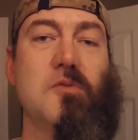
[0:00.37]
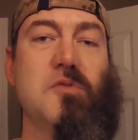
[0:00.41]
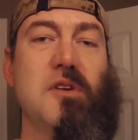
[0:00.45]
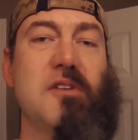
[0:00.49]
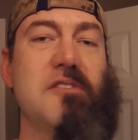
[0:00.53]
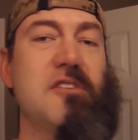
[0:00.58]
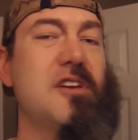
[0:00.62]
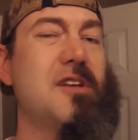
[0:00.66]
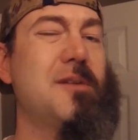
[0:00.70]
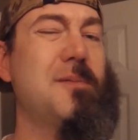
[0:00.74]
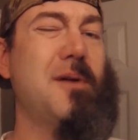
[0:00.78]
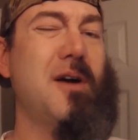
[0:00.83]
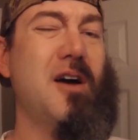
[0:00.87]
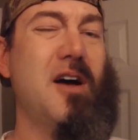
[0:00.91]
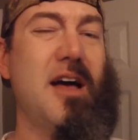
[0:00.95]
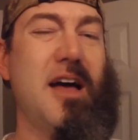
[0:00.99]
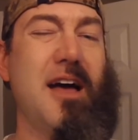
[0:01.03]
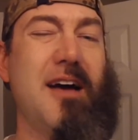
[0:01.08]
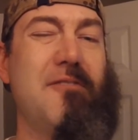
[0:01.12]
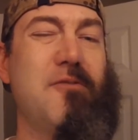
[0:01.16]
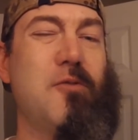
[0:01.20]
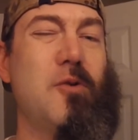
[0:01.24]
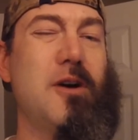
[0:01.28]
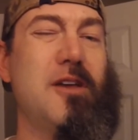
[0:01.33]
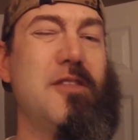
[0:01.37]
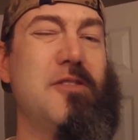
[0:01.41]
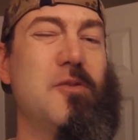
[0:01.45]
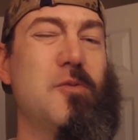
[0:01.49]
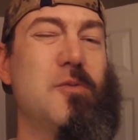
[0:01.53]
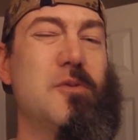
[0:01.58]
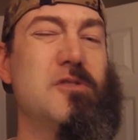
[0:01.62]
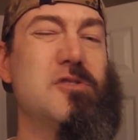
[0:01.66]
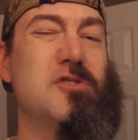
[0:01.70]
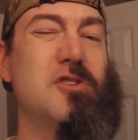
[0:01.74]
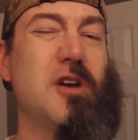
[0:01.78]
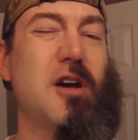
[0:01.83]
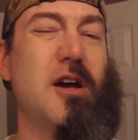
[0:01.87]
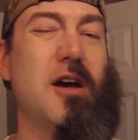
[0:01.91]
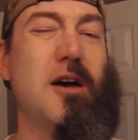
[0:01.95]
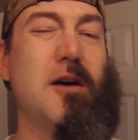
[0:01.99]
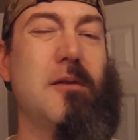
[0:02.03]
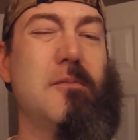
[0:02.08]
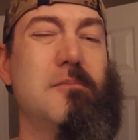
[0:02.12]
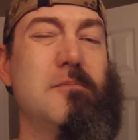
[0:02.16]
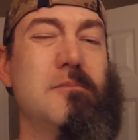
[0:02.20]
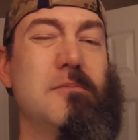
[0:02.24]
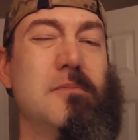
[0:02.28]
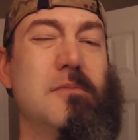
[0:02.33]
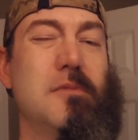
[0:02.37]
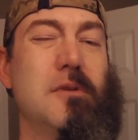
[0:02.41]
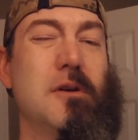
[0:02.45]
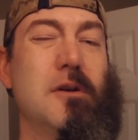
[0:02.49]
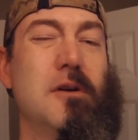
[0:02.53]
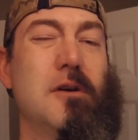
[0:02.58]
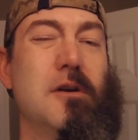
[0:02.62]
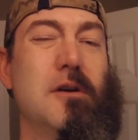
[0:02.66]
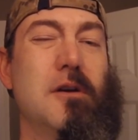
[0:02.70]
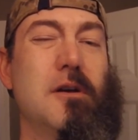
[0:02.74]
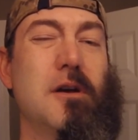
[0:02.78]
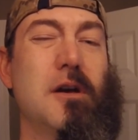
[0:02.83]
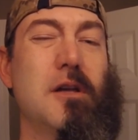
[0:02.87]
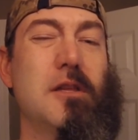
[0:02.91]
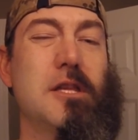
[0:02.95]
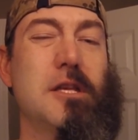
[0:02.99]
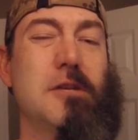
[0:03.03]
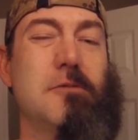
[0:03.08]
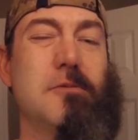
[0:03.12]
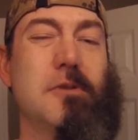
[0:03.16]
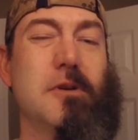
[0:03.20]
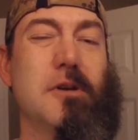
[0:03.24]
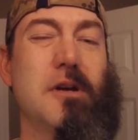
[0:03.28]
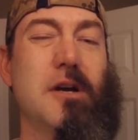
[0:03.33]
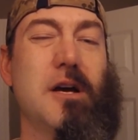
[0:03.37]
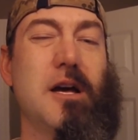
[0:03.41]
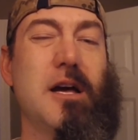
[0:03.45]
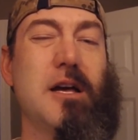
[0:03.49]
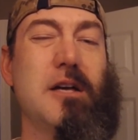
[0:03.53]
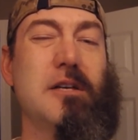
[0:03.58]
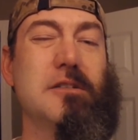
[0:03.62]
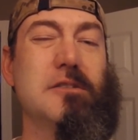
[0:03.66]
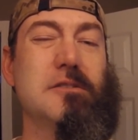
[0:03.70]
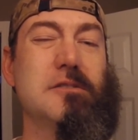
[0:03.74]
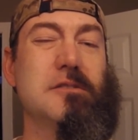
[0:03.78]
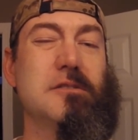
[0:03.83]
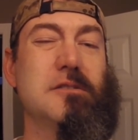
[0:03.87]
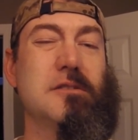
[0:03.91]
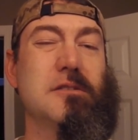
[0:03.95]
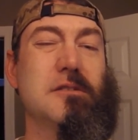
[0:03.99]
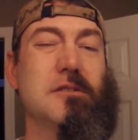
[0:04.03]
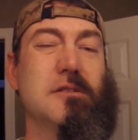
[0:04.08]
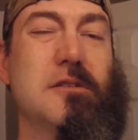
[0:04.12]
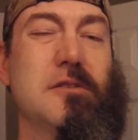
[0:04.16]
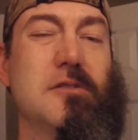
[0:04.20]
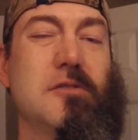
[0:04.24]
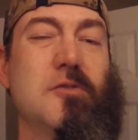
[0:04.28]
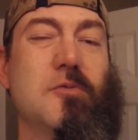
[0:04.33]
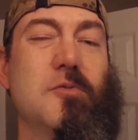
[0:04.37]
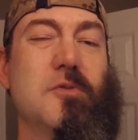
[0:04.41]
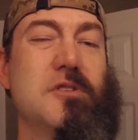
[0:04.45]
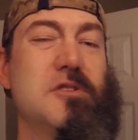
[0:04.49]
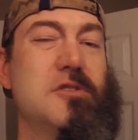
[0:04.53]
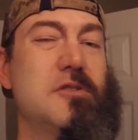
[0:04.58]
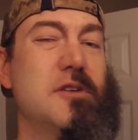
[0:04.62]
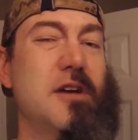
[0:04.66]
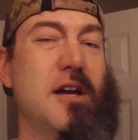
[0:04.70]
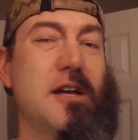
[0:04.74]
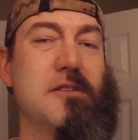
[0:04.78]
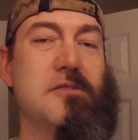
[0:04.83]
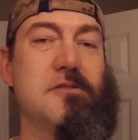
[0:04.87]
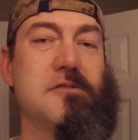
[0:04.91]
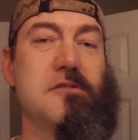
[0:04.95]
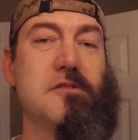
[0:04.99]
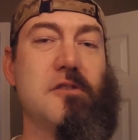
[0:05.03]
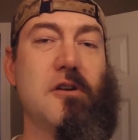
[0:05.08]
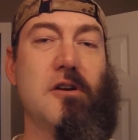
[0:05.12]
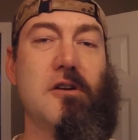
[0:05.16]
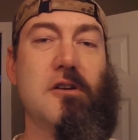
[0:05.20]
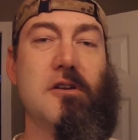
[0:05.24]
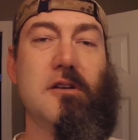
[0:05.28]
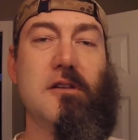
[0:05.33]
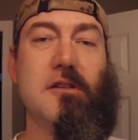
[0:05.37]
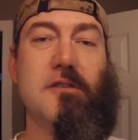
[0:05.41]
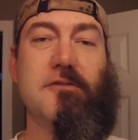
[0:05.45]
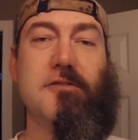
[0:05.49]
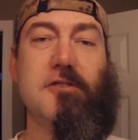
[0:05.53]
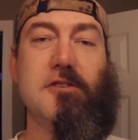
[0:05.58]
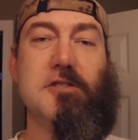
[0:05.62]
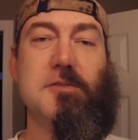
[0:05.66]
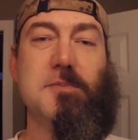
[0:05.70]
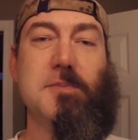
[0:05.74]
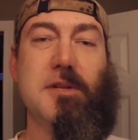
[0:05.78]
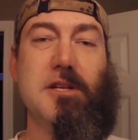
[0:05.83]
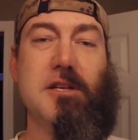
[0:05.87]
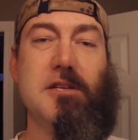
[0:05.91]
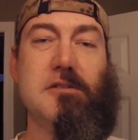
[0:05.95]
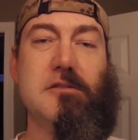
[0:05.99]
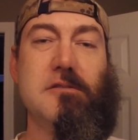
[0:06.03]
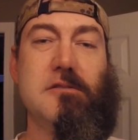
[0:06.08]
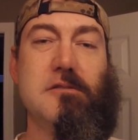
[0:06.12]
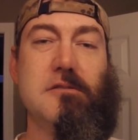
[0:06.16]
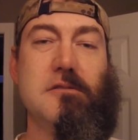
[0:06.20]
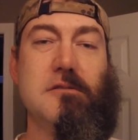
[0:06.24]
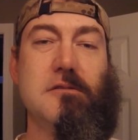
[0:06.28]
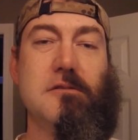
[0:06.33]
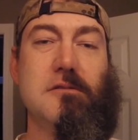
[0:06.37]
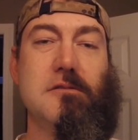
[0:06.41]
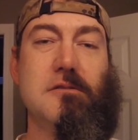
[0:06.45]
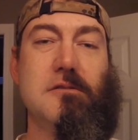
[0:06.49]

You ever get about halfway through a job and then realize you wish you hadn't started in the first place?